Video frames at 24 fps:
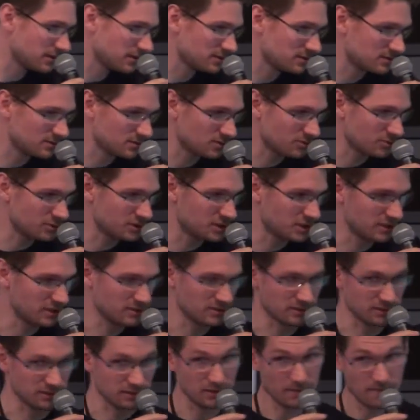It's a widget
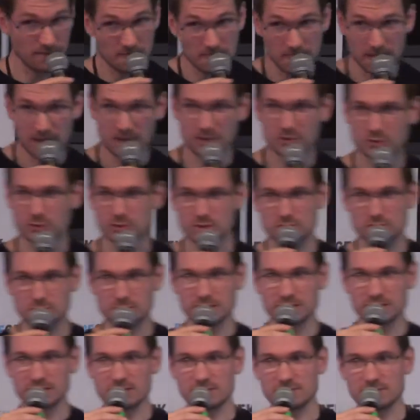here. You need to
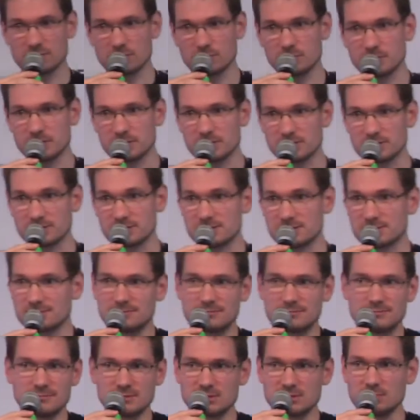be careful because
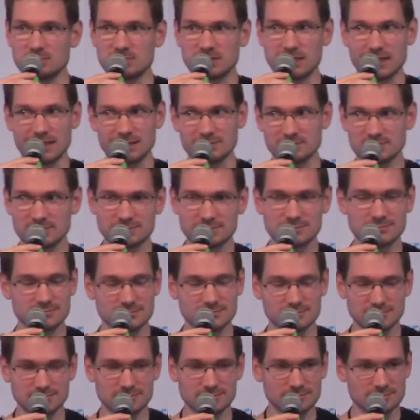sometimes
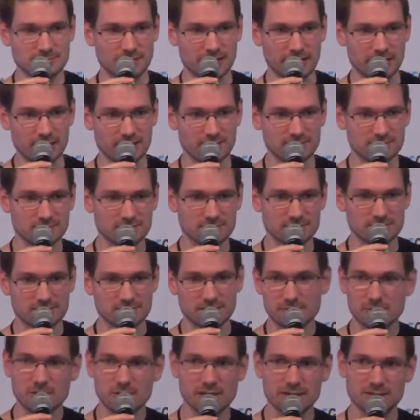I have an
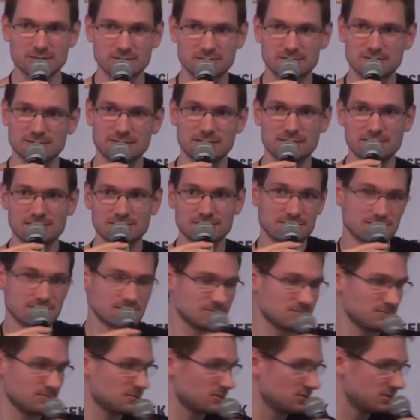emulator that
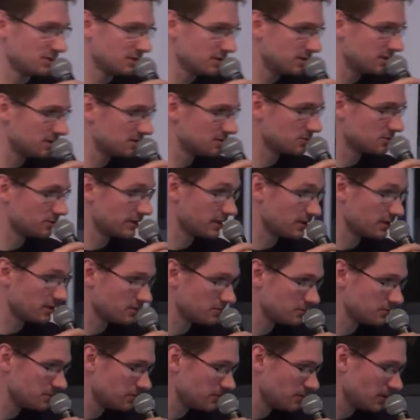is
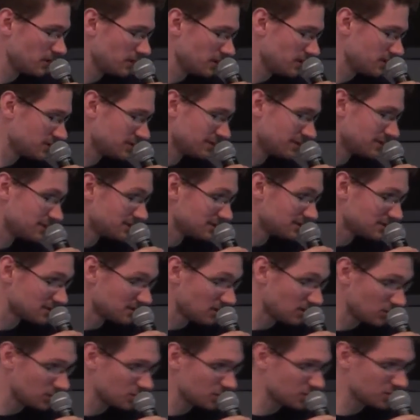Wacom, that is
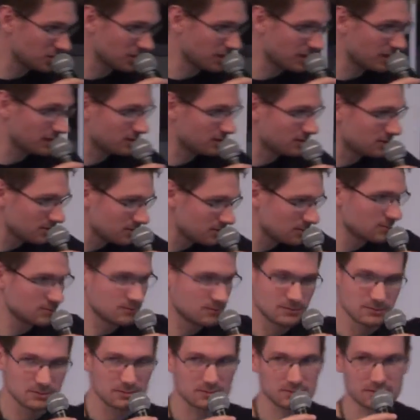launched, and
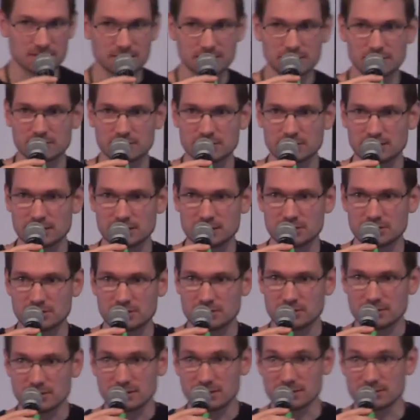
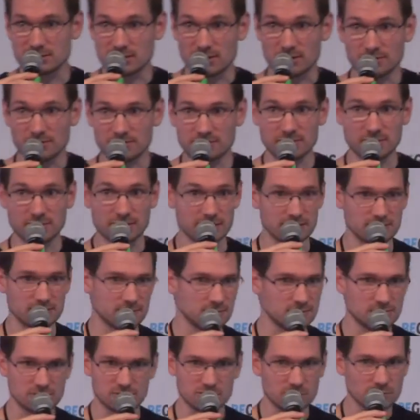synchronization is off,
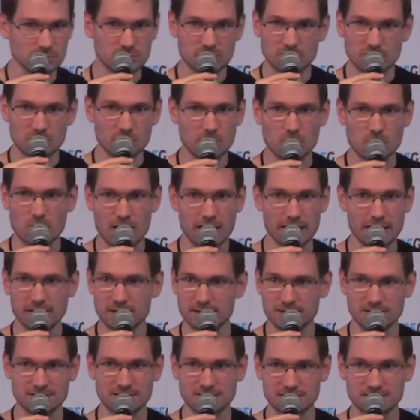and you don't know why
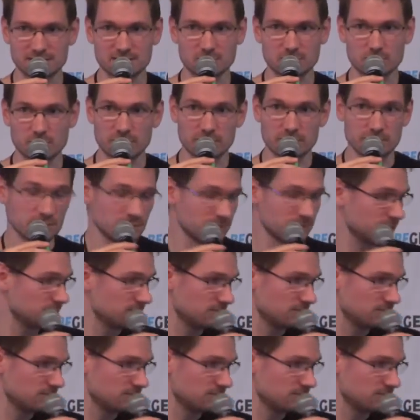it doesn't work.